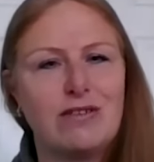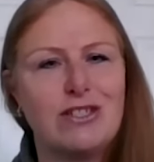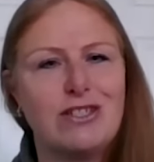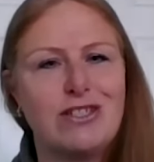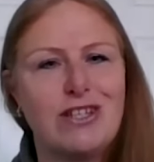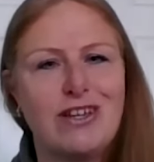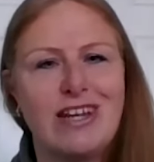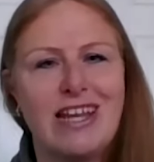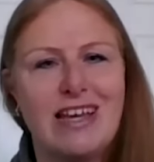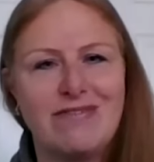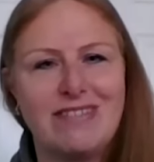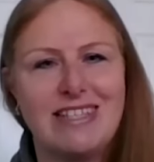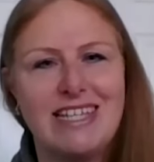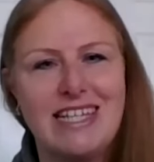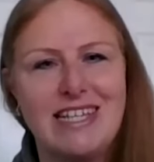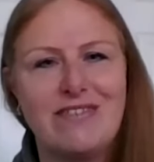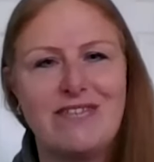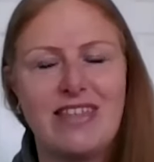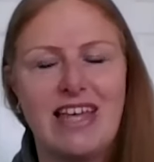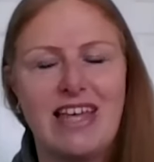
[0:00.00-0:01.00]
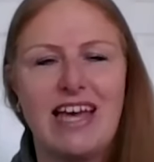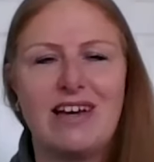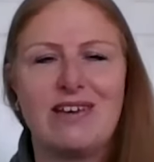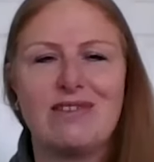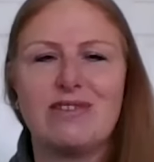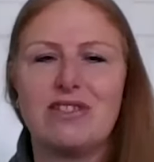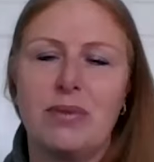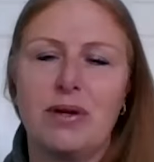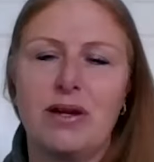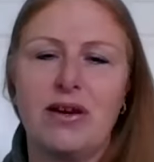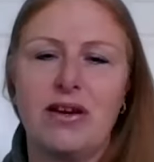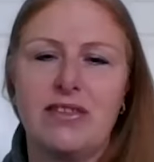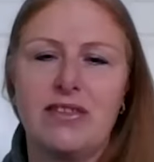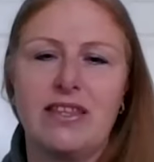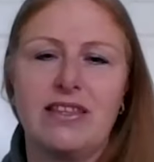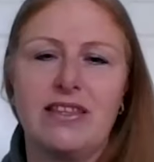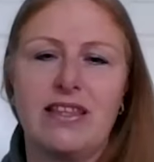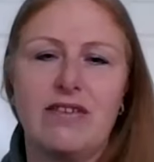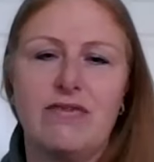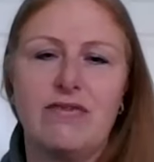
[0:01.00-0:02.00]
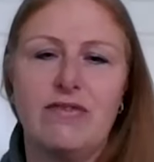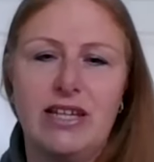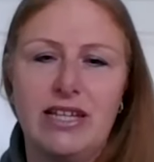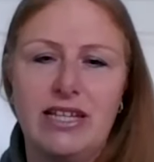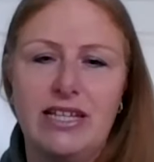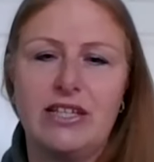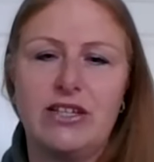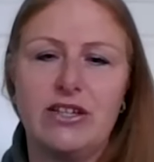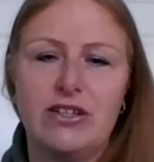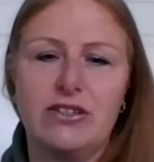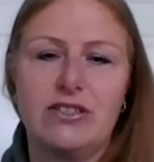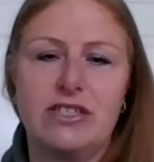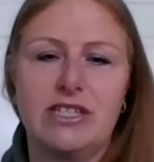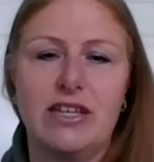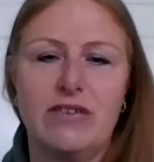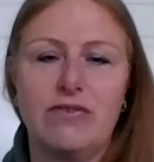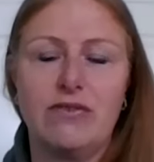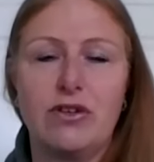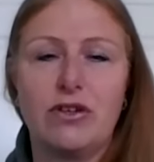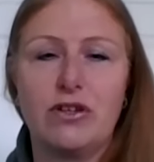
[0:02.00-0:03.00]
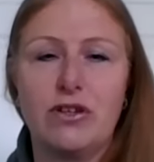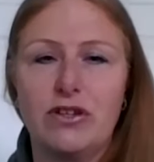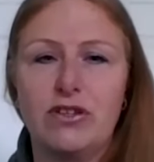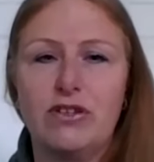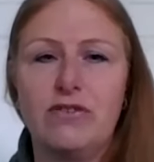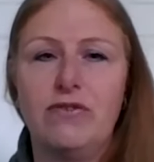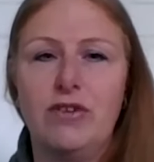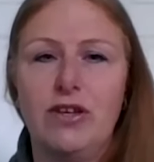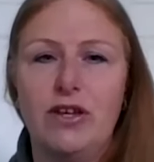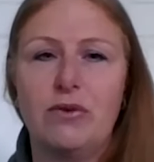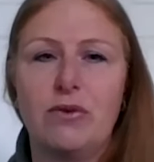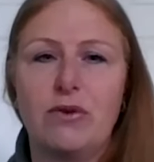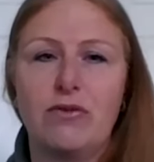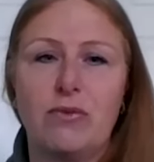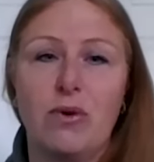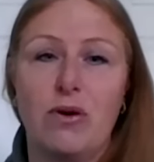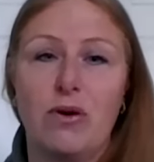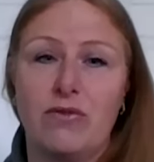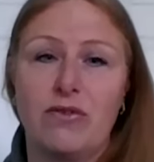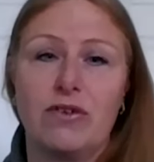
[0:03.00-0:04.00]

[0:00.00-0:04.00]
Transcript: You don't have to leave the house. But I think they're really good to give you a good view of what